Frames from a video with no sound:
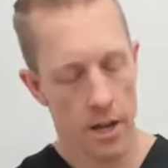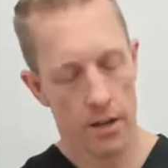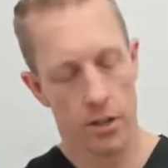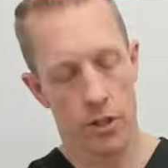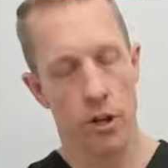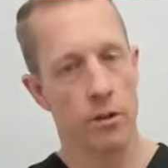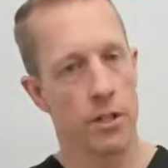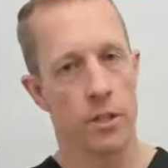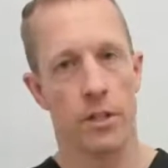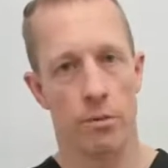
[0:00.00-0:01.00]
the
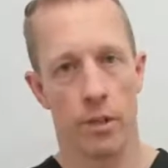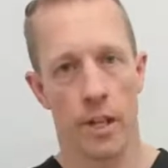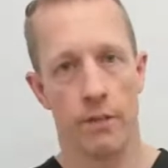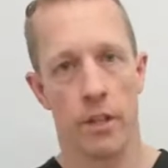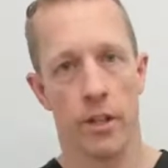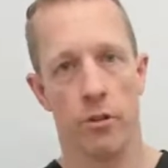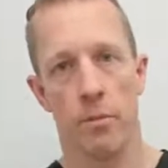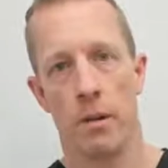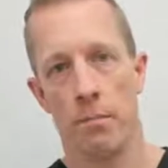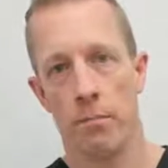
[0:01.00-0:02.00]
stenosis is relieved a little
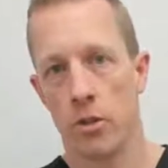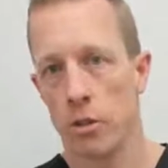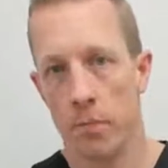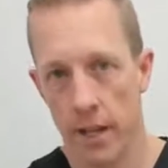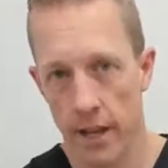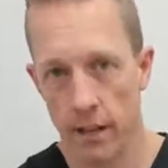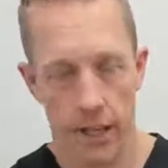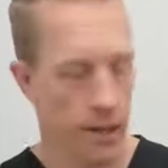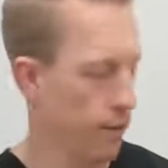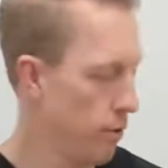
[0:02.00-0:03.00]
bit just by that
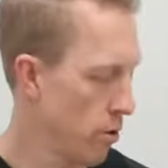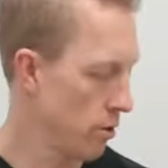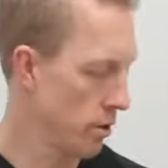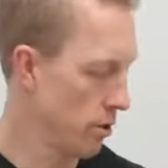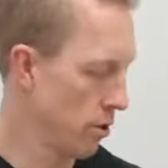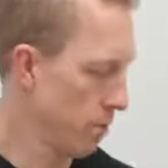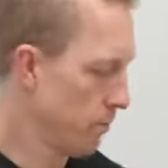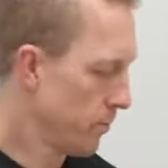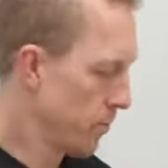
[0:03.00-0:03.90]
leaning forward. So